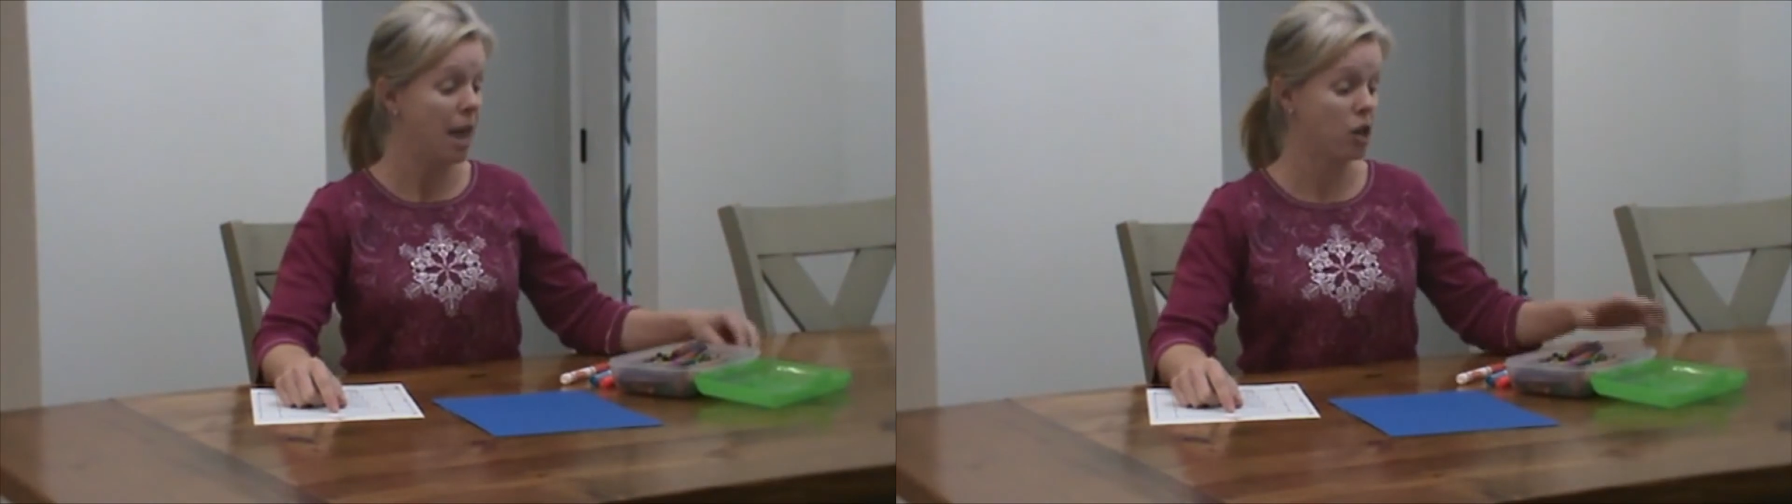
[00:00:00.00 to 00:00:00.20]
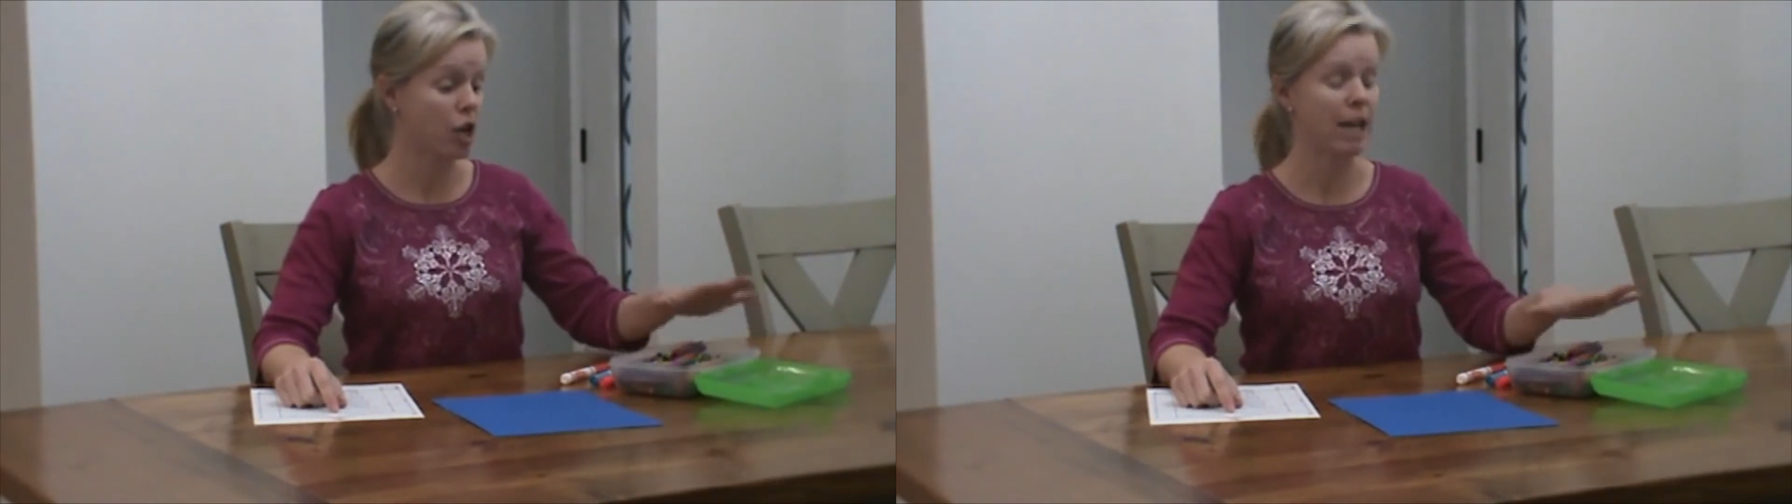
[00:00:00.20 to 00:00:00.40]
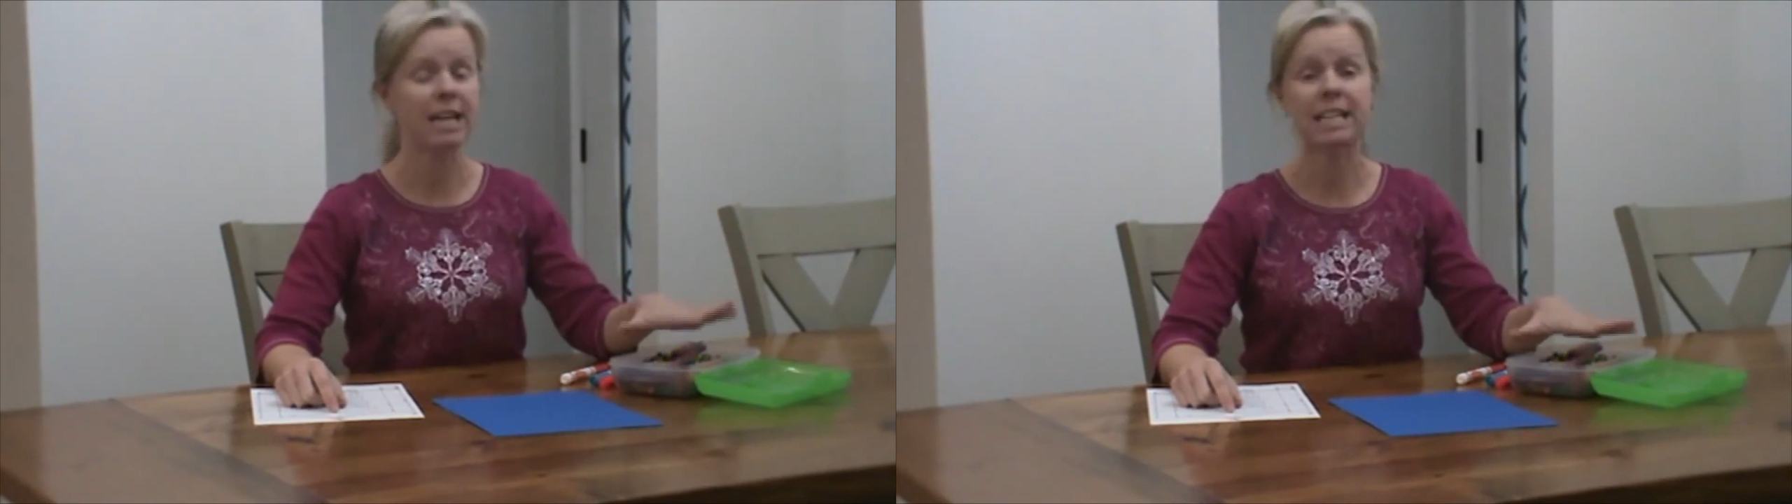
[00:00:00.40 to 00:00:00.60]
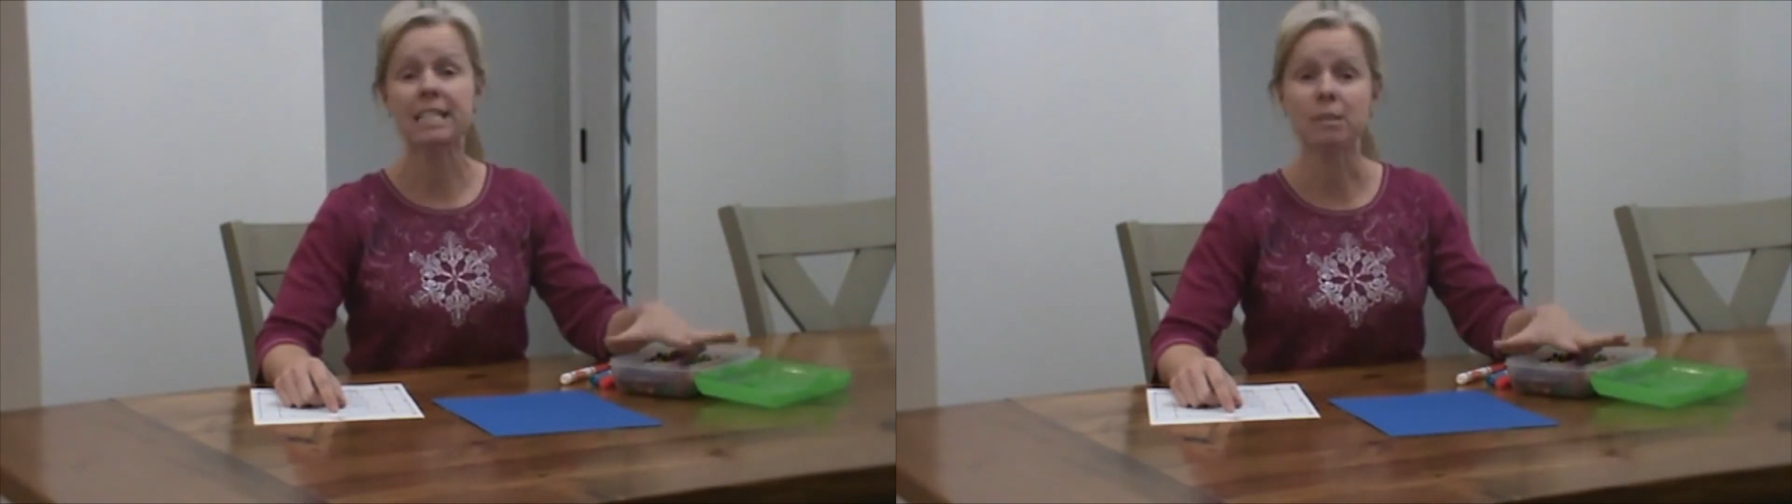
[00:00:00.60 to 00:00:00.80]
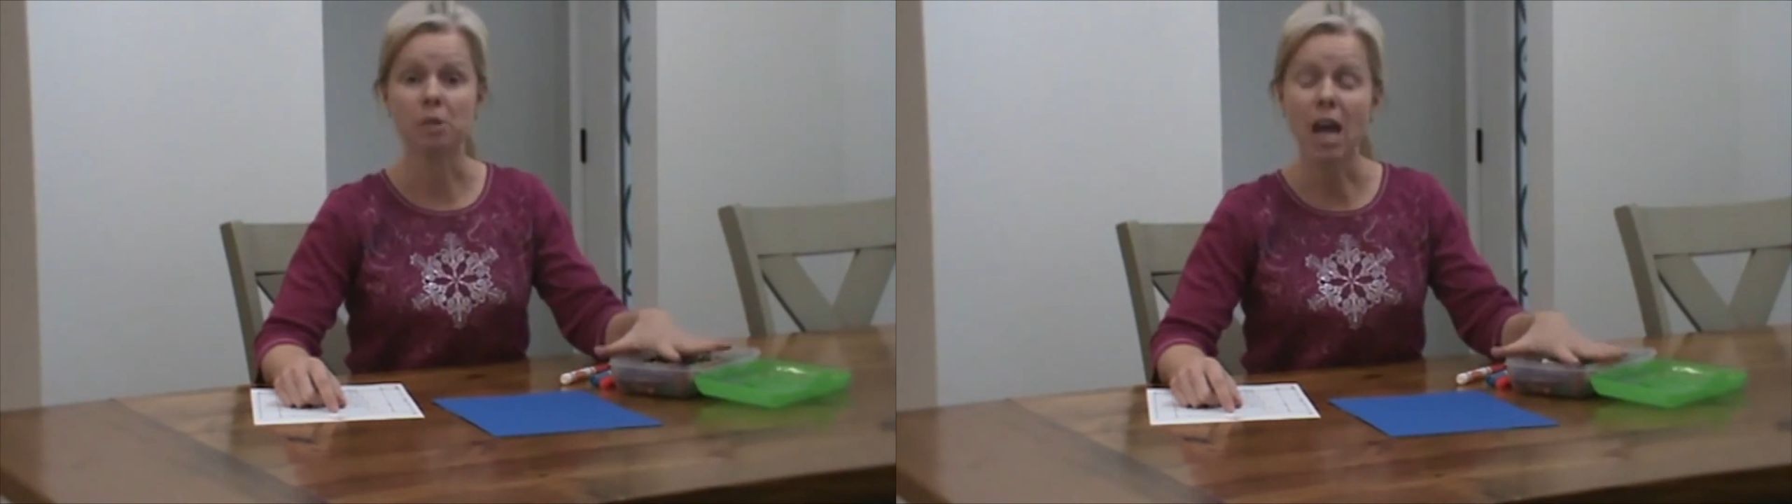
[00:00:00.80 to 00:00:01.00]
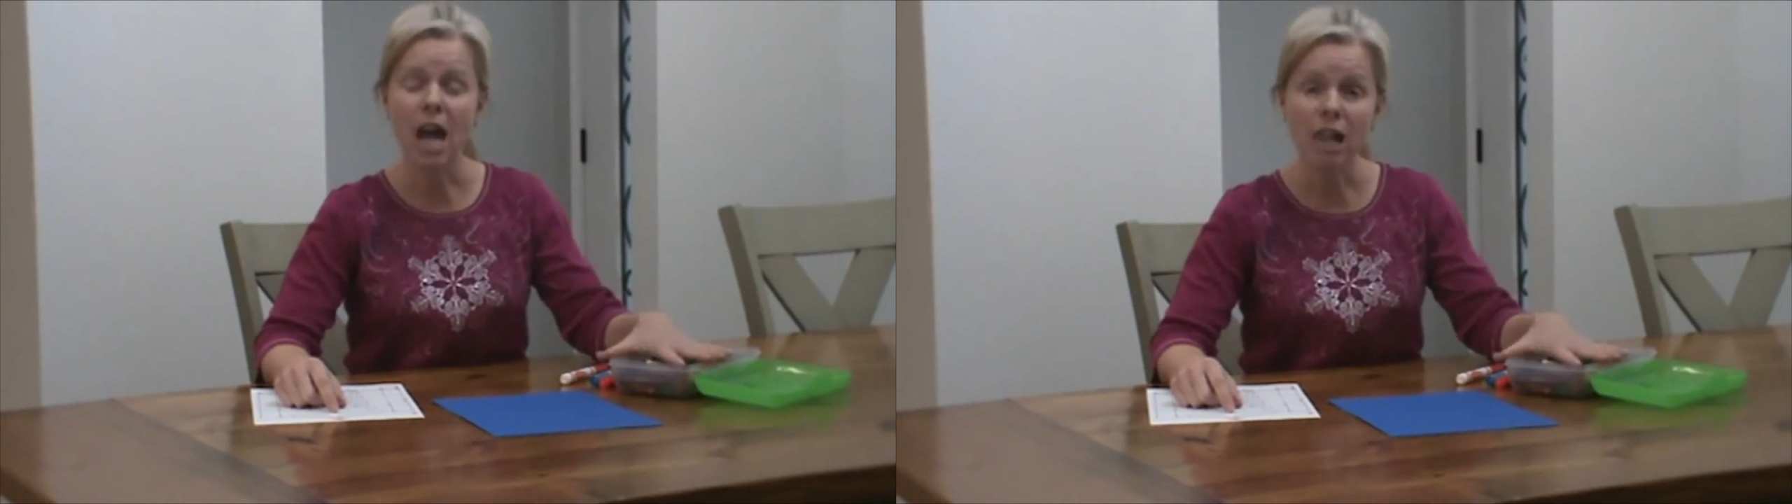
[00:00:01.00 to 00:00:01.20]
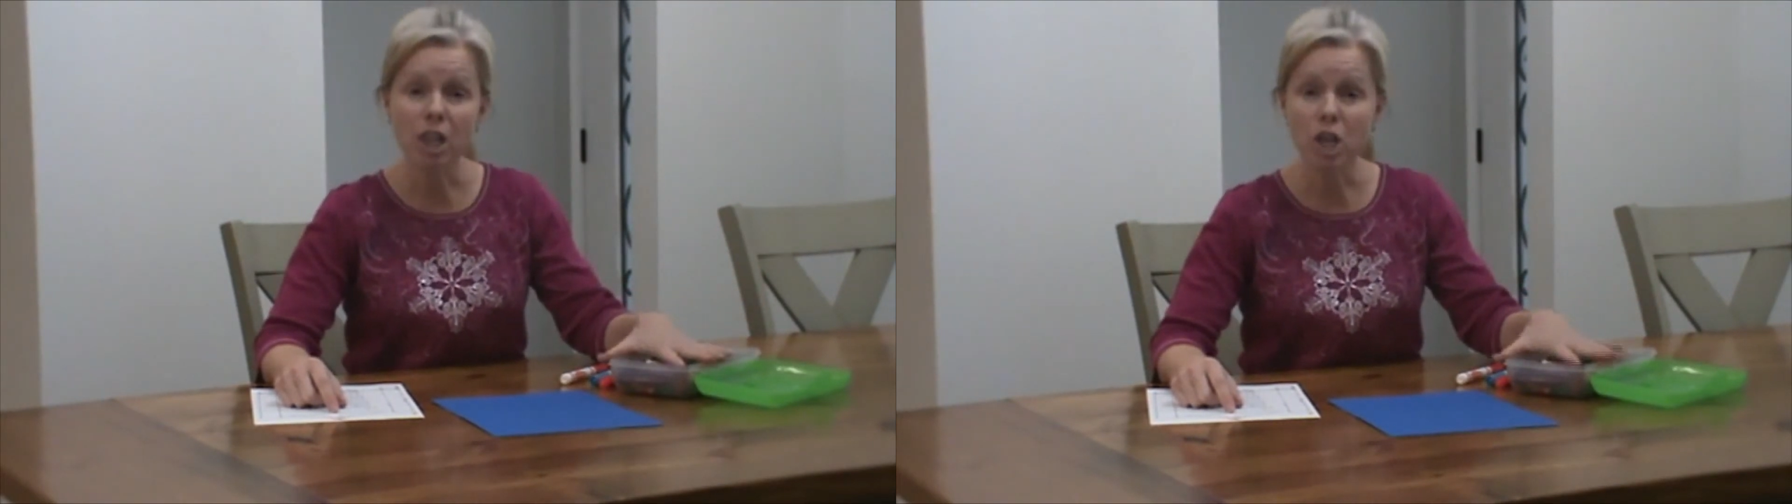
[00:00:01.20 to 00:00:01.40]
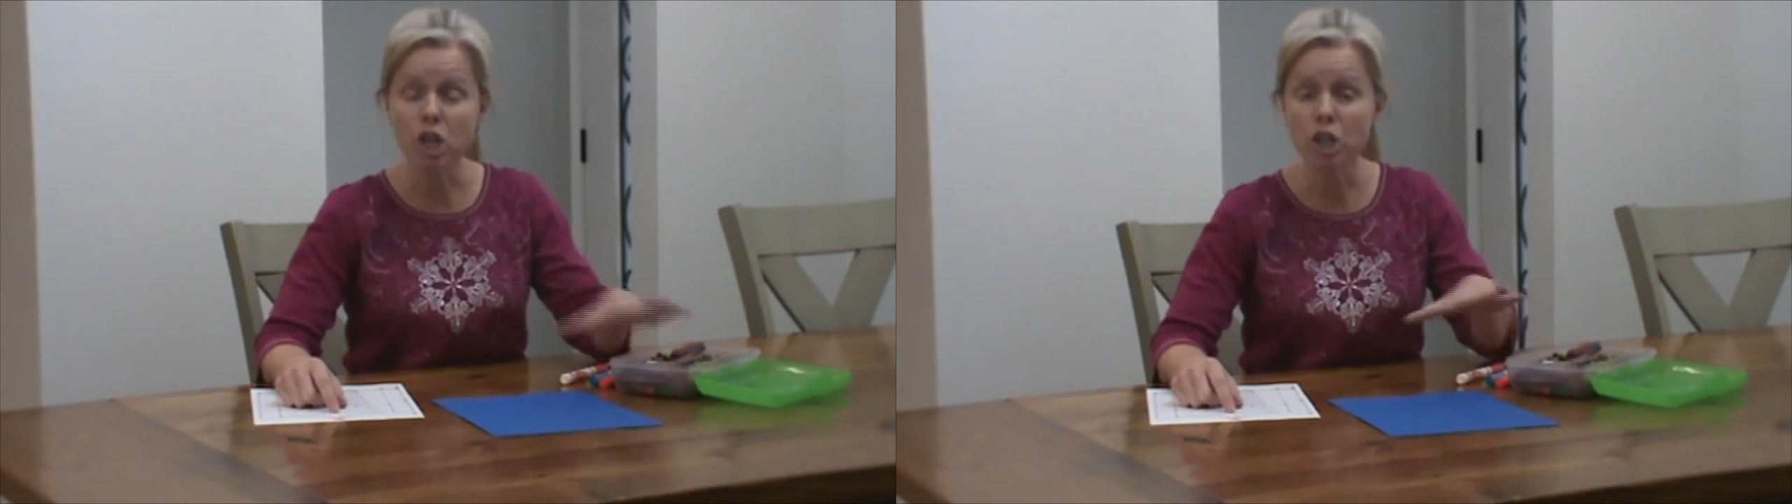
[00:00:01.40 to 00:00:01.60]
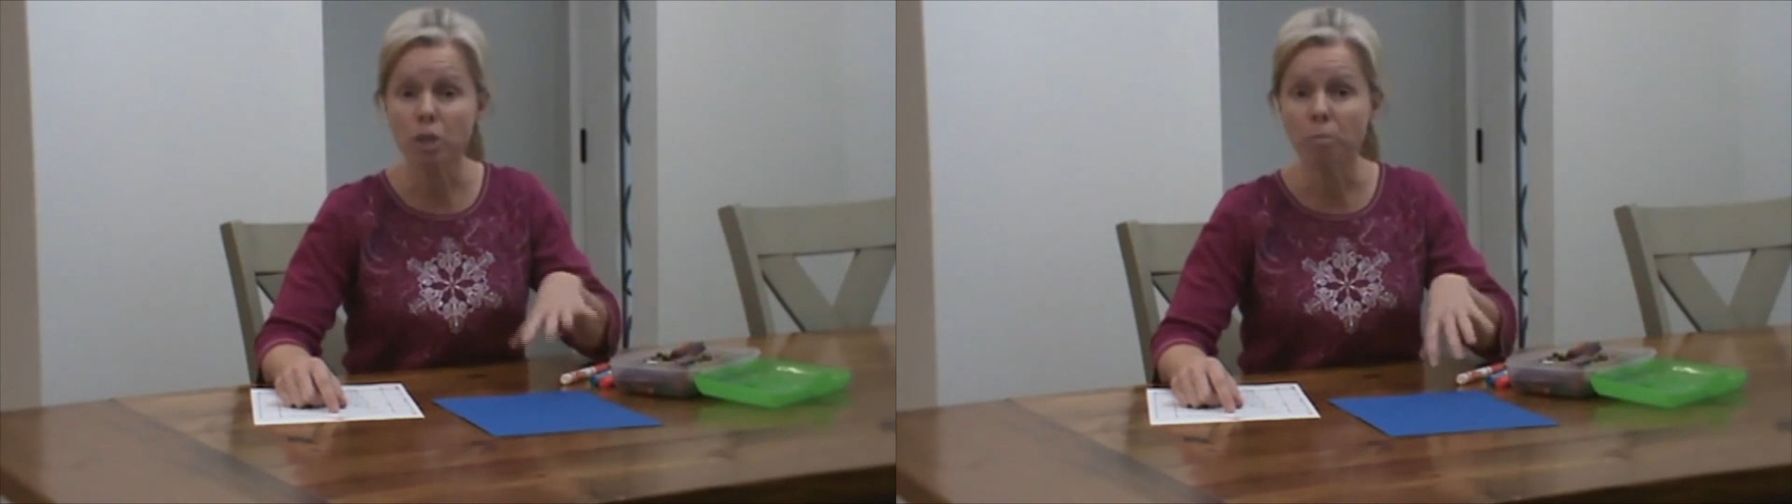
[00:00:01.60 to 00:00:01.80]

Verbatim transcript: You're going to need some colors,